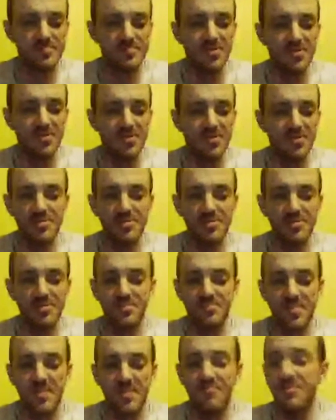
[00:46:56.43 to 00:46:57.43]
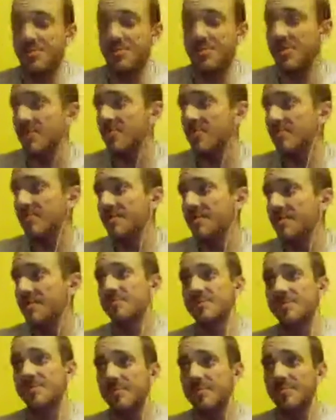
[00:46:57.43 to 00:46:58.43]
I just came to check on
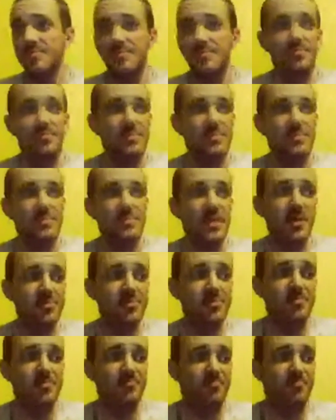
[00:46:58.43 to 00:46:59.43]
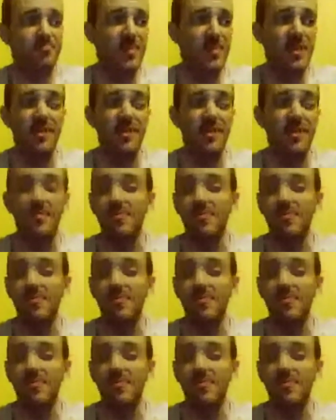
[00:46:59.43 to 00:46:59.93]
things, see if Cash and Kane